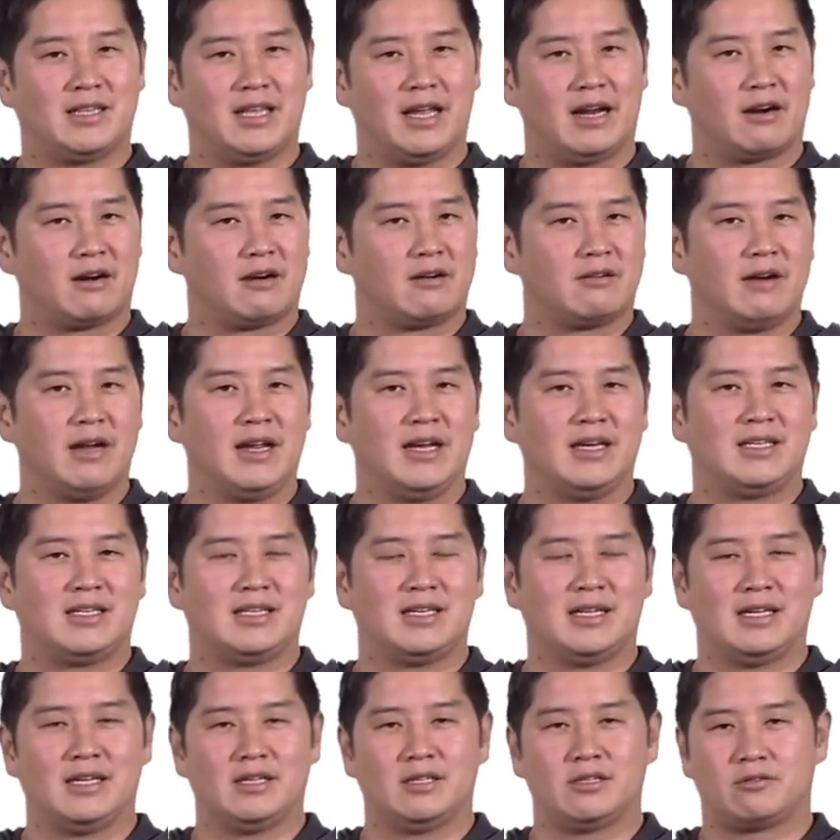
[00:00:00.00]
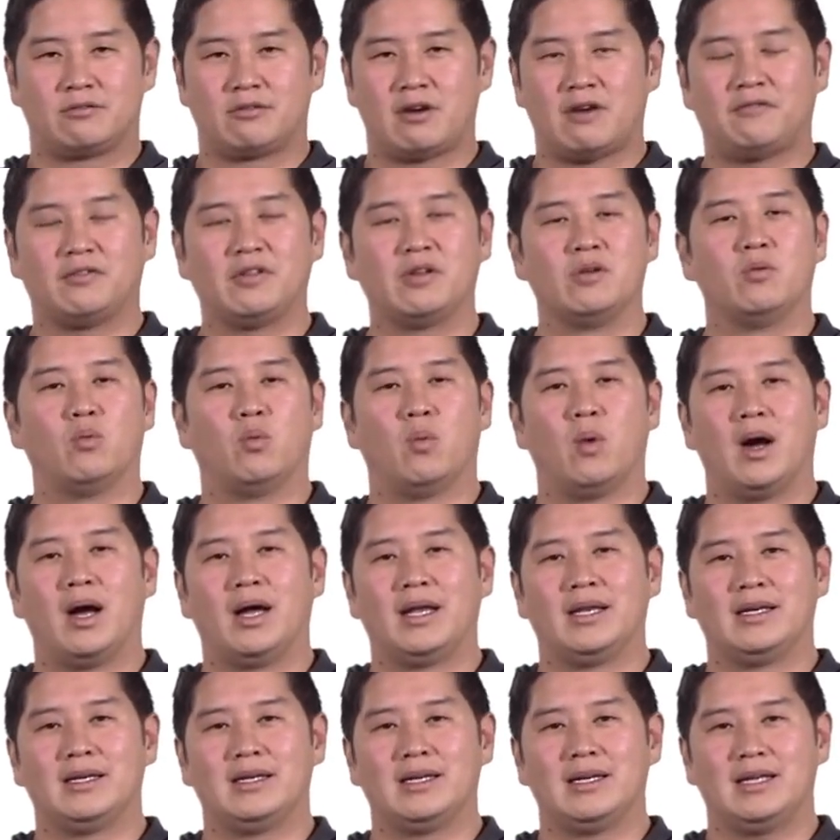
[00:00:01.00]
The error rate is roughly
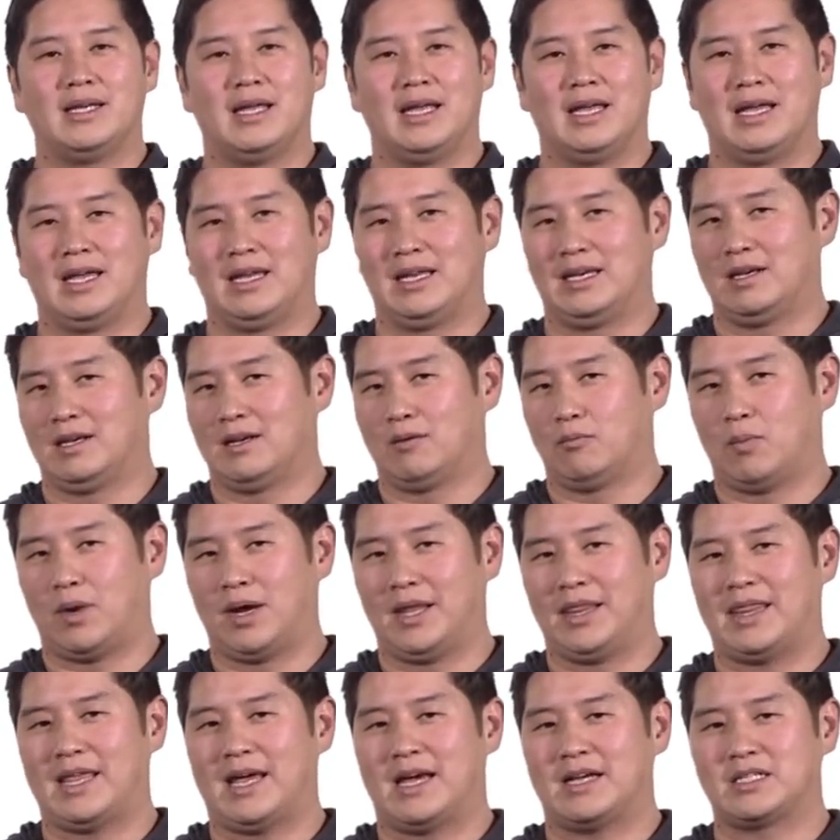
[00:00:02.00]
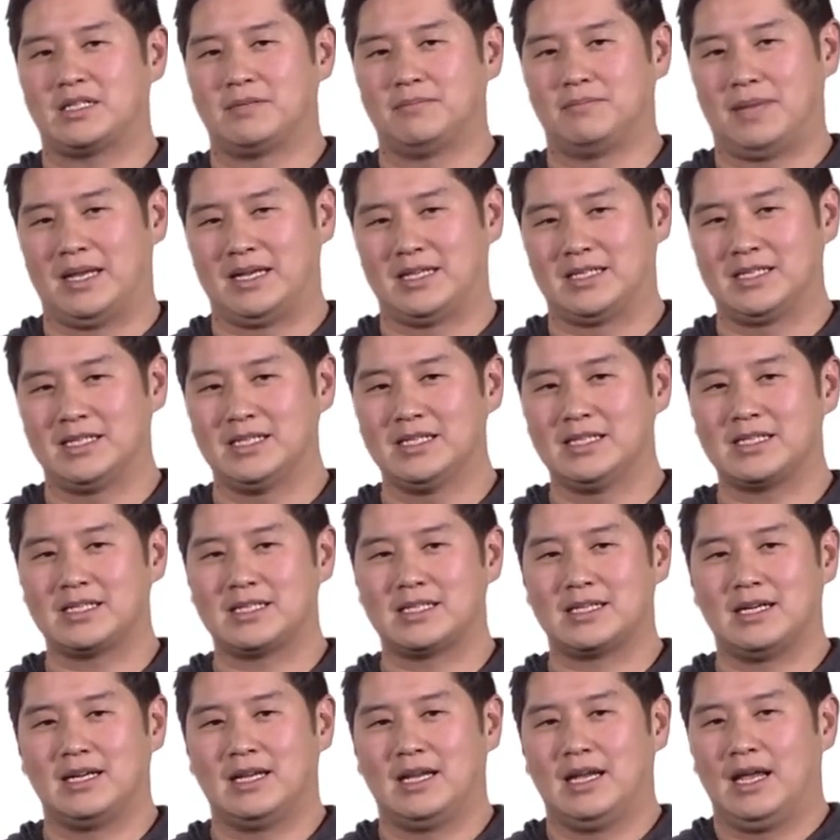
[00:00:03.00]
one in one thousand
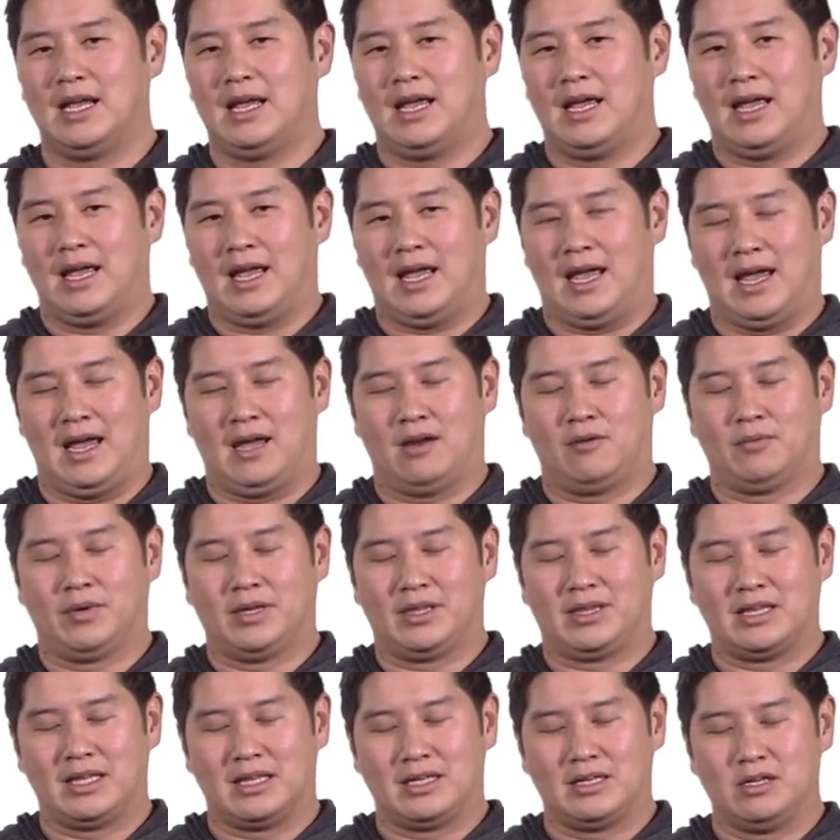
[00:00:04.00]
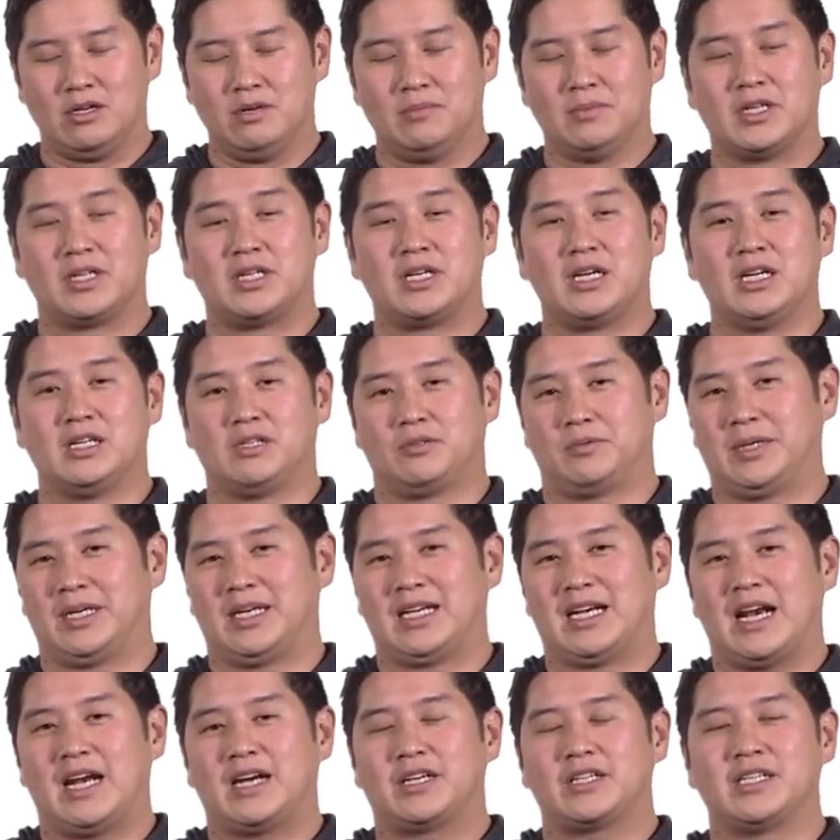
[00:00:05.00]
bases. And with the new machines, we
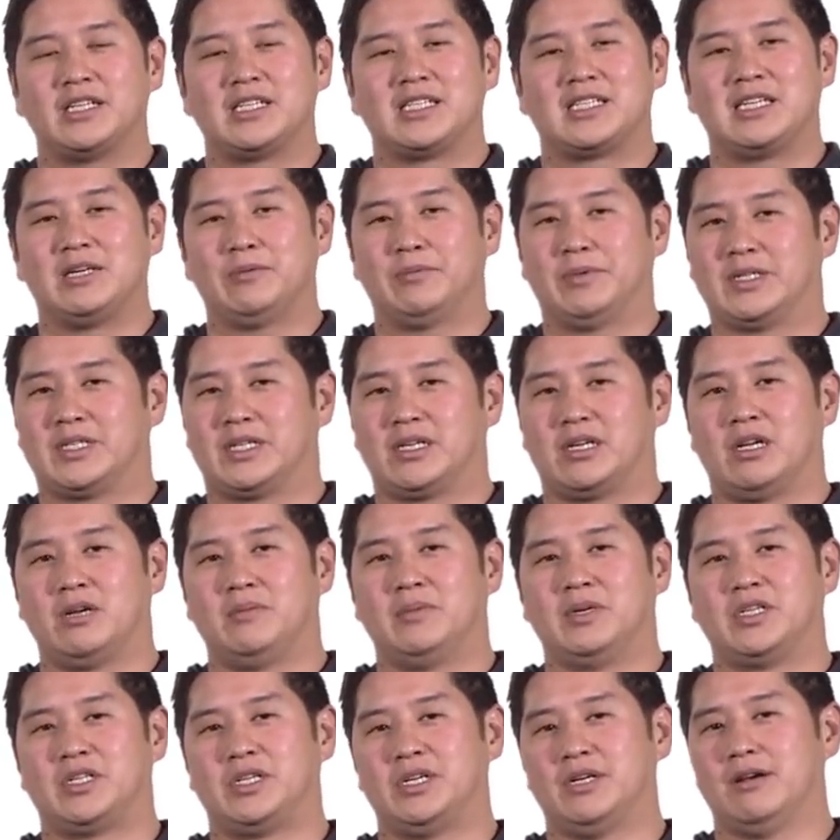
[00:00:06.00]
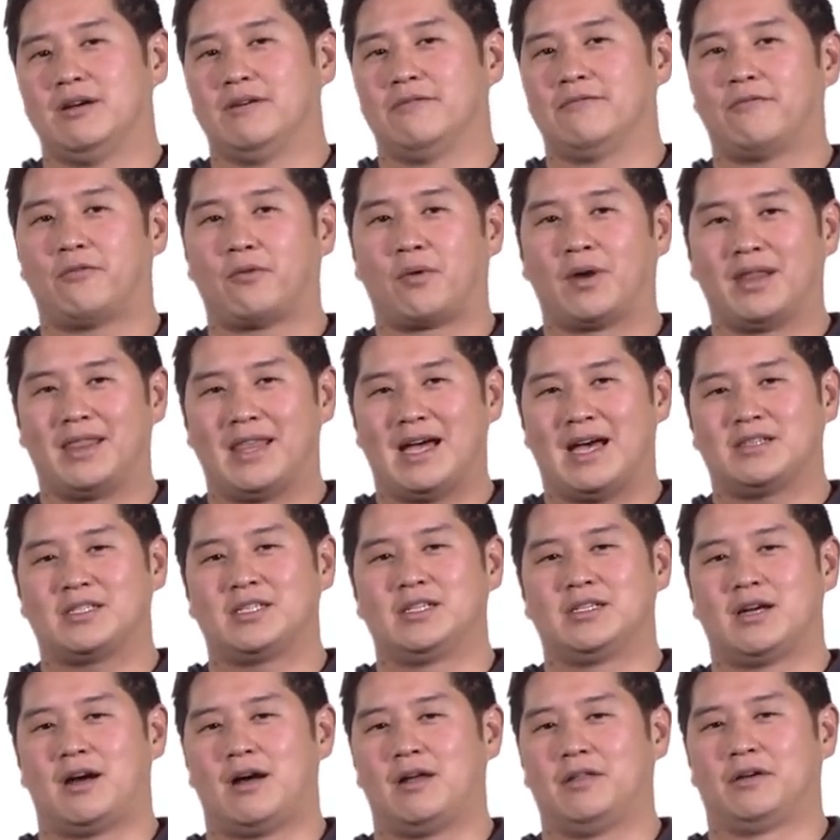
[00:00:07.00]
can actually sequence a human genome for one
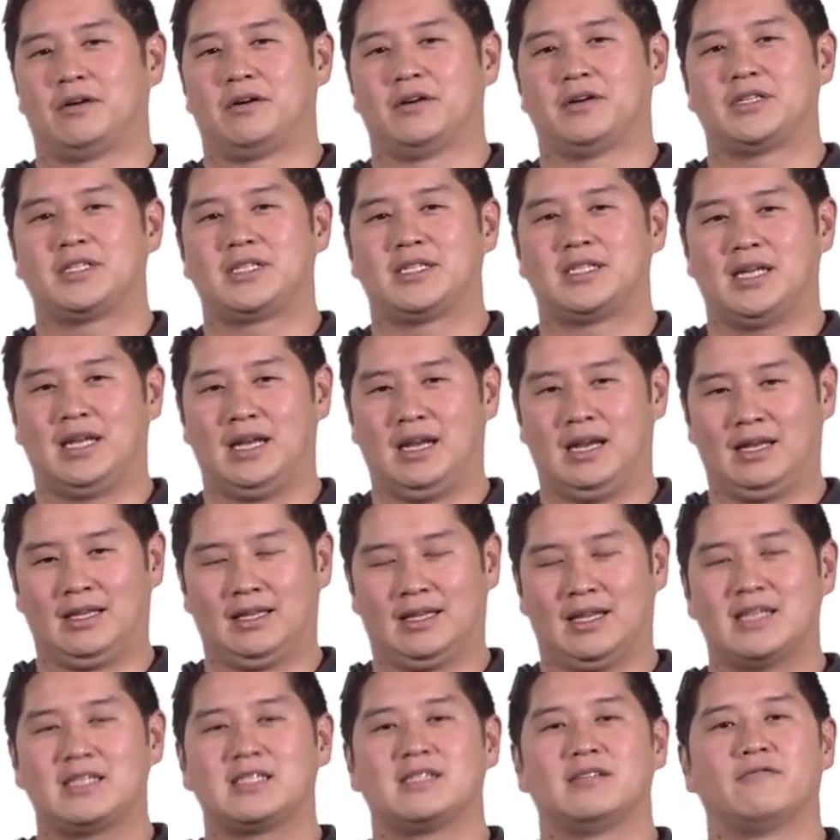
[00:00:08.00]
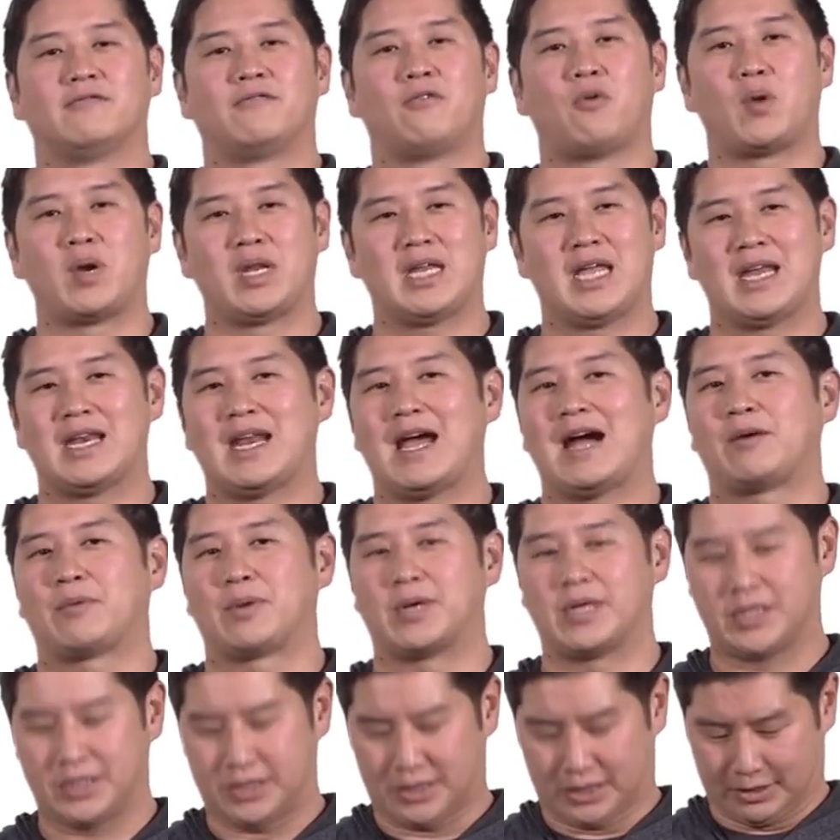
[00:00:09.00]
thousand dollars in less than forty-eight
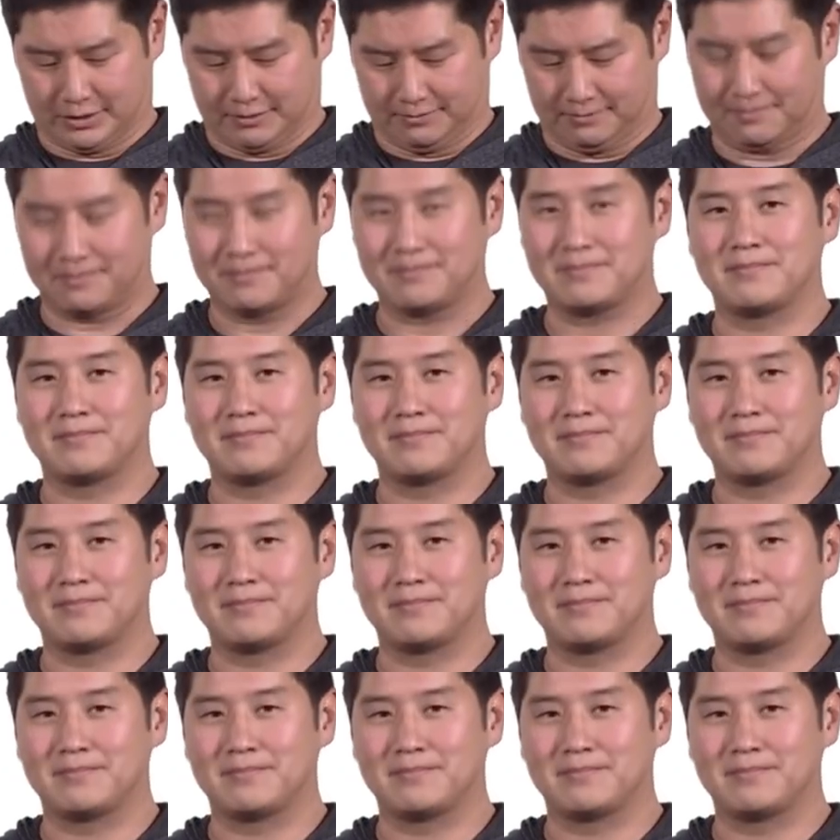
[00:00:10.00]
hours.